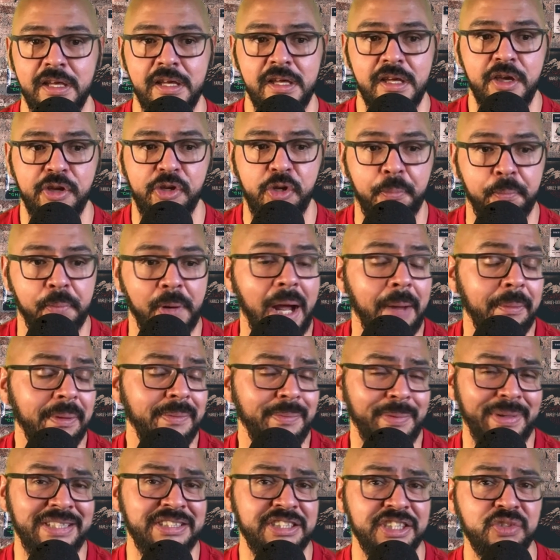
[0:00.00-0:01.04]
You're probably
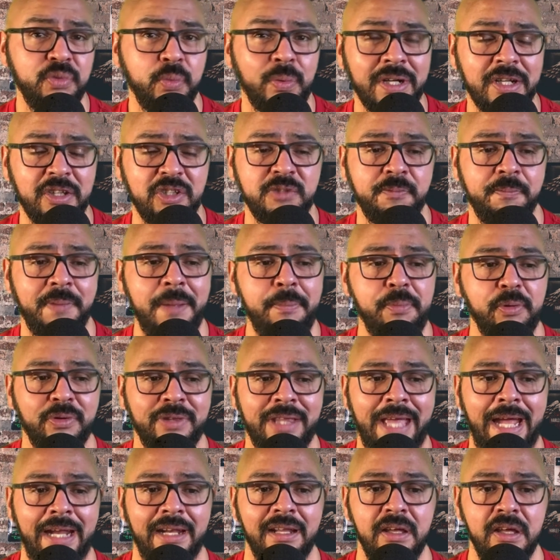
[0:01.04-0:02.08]
just one of those people
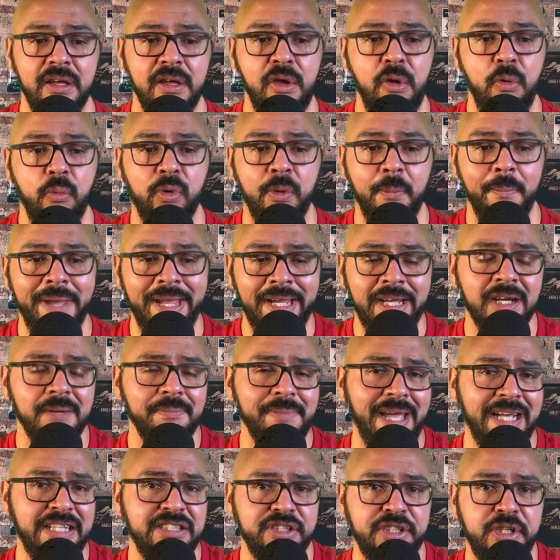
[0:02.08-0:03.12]
that will make up
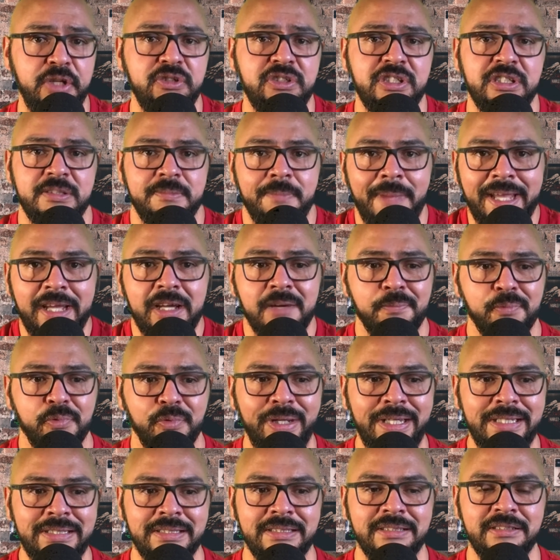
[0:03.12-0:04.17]
excuses, make up
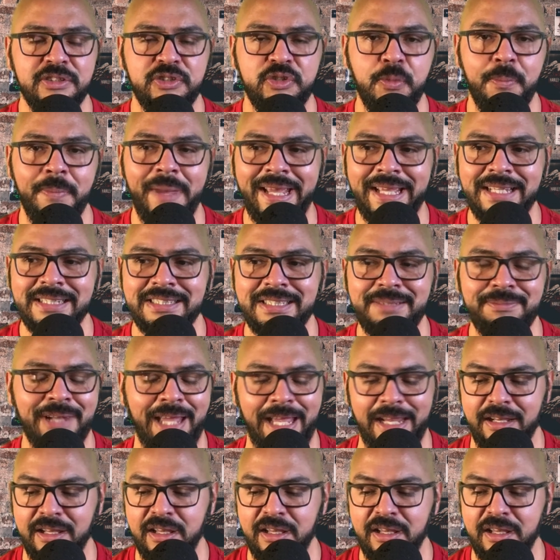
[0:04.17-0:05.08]
reasons to make it seem like